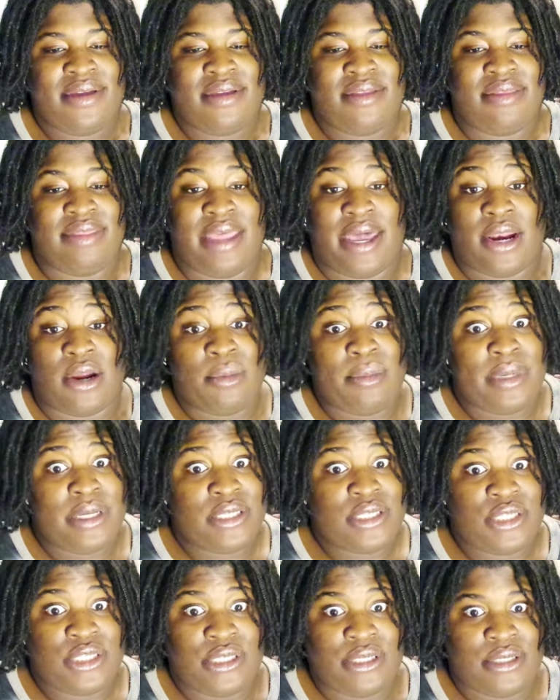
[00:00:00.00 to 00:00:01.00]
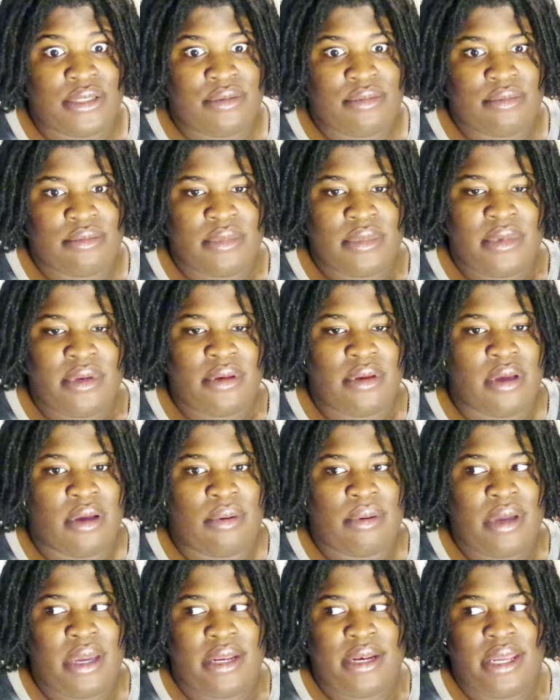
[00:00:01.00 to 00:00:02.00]
That don't mean shit.
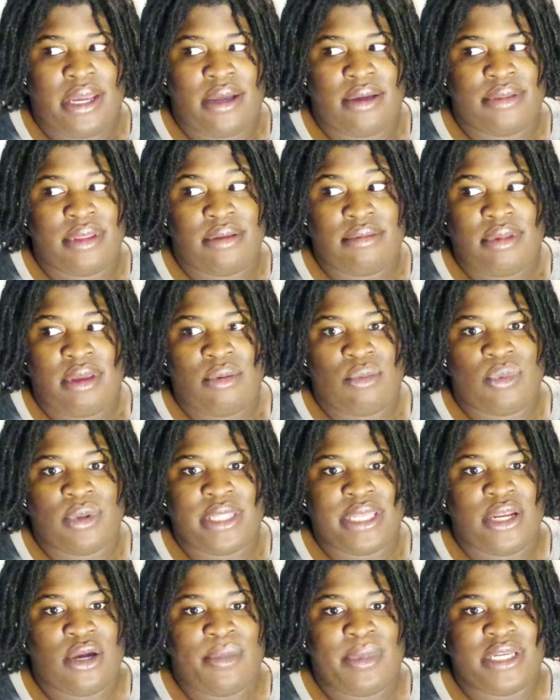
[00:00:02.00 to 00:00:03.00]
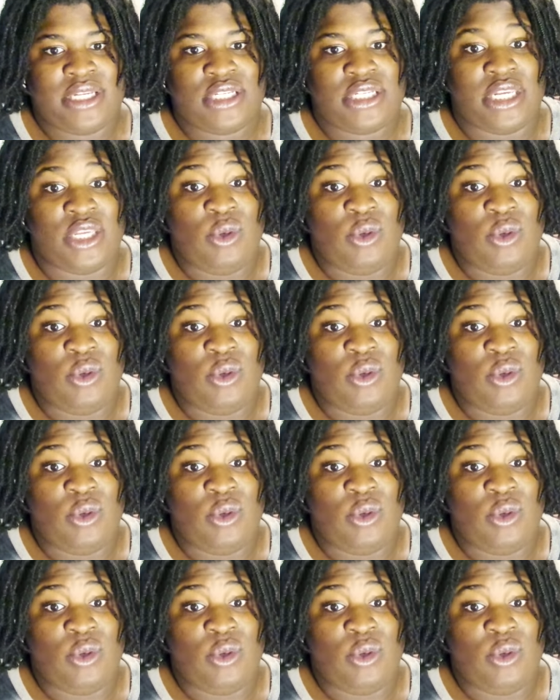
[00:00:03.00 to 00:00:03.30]
Okay, now, that really don't mean shit.